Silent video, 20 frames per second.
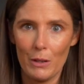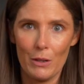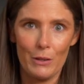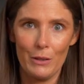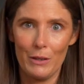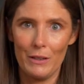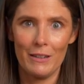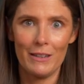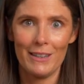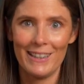
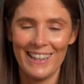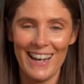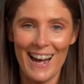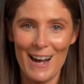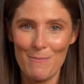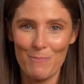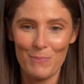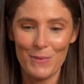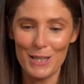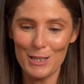good.
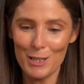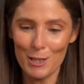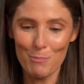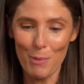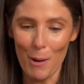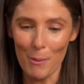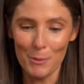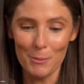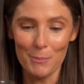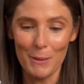This is
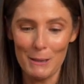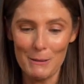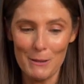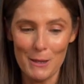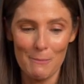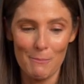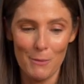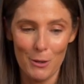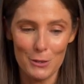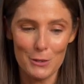probably
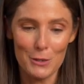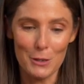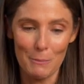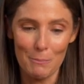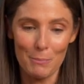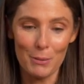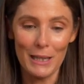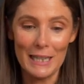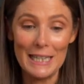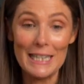the most
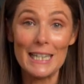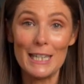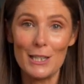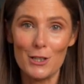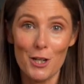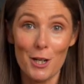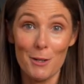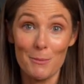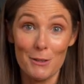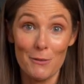complete in
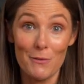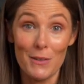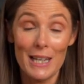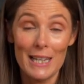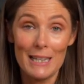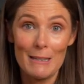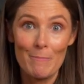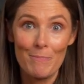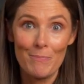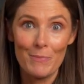terms of
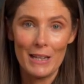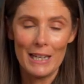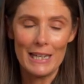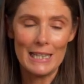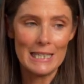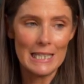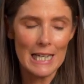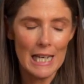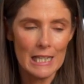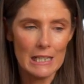
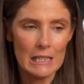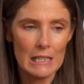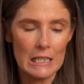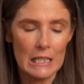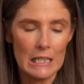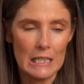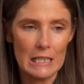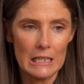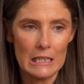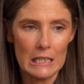
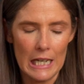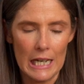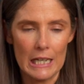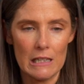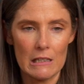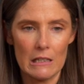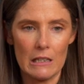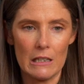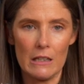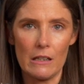intensity,
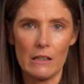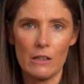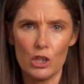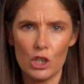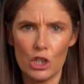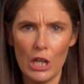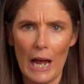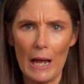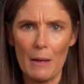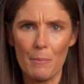density,
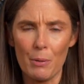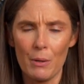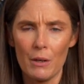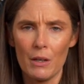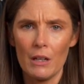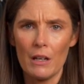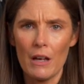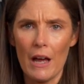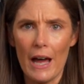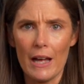shape
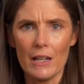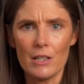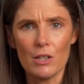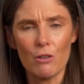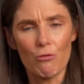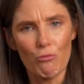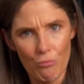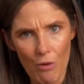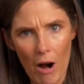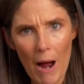and
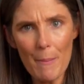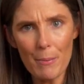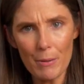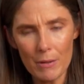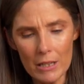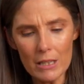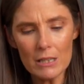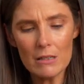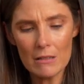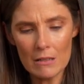
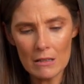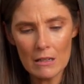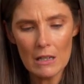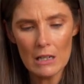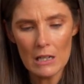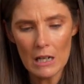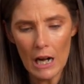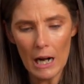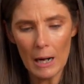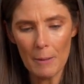ripeness.
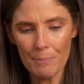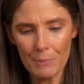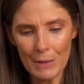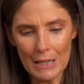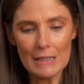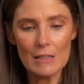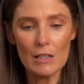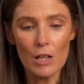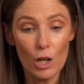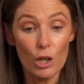
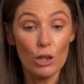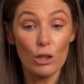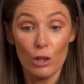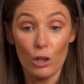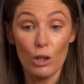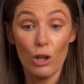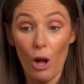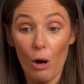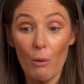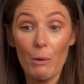It's
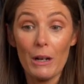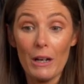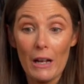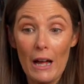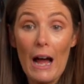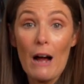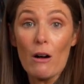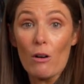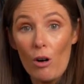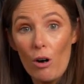lower
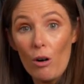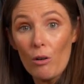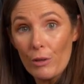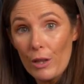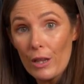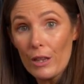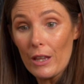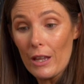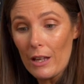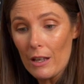alcohol
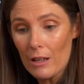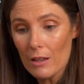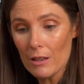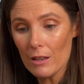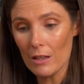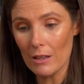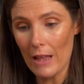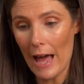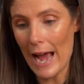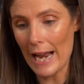than the
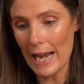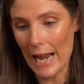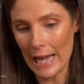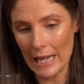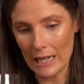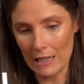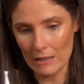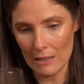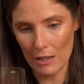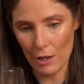8
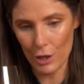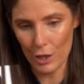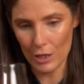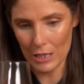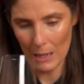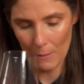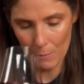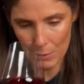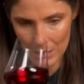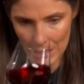Acres at
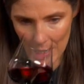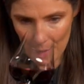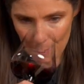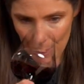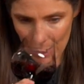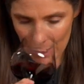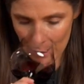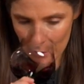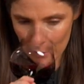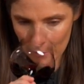13%,
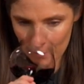but